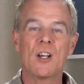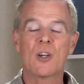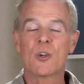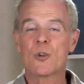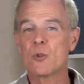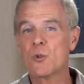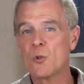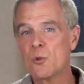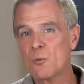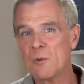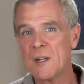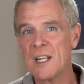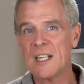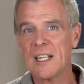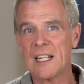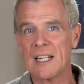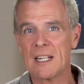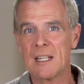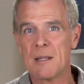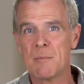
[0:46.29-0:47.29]
Cruel,
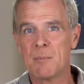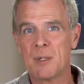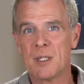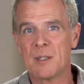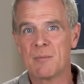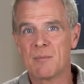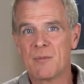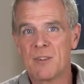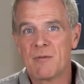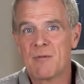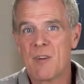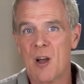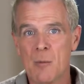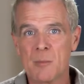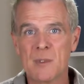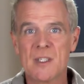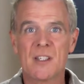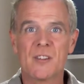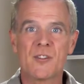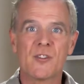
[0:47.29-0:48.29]
really, but the
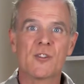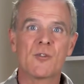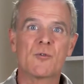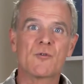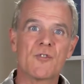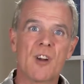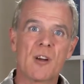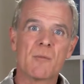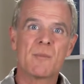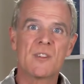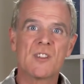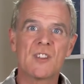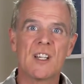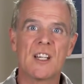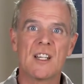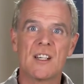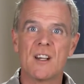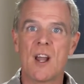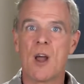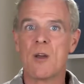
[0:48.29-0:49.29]
pharmaceutical drug
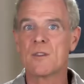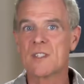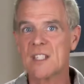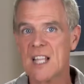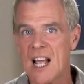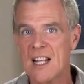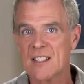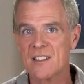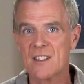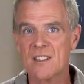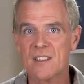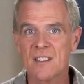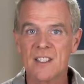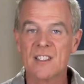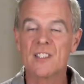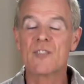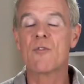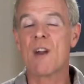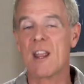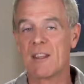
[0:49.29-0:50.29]
machine knows cancer's
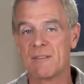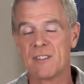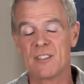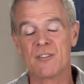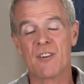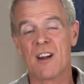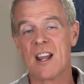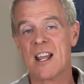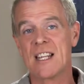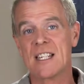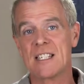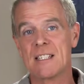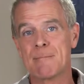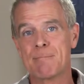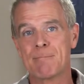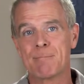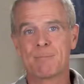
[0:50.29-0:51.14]
its gravy train.